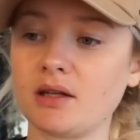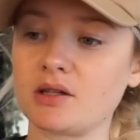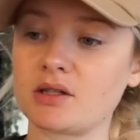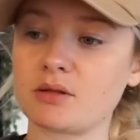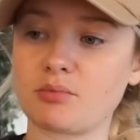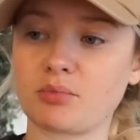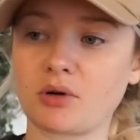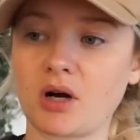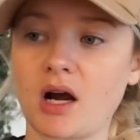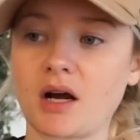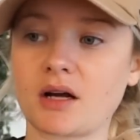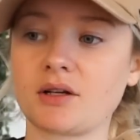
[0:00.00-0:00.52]
the
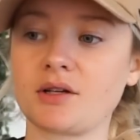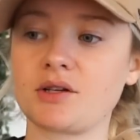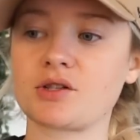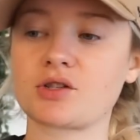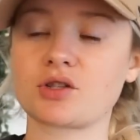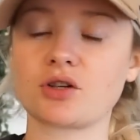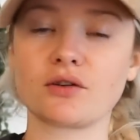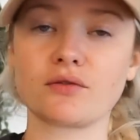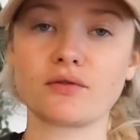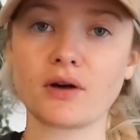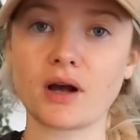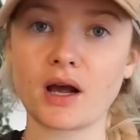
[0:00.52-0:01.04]
broccoli
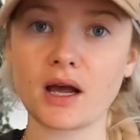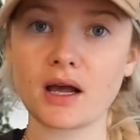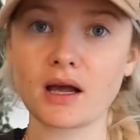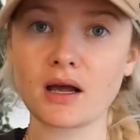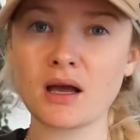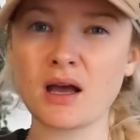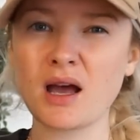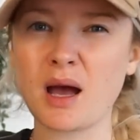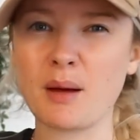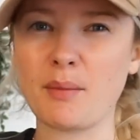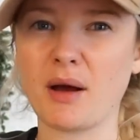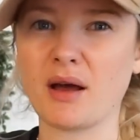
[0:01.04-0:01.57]
stir fry.
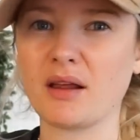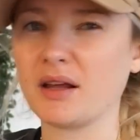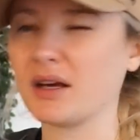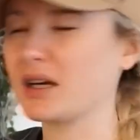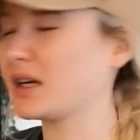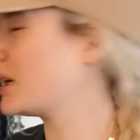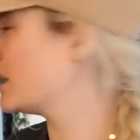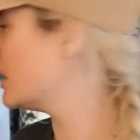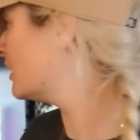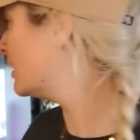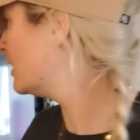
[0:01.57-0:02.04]
I buy like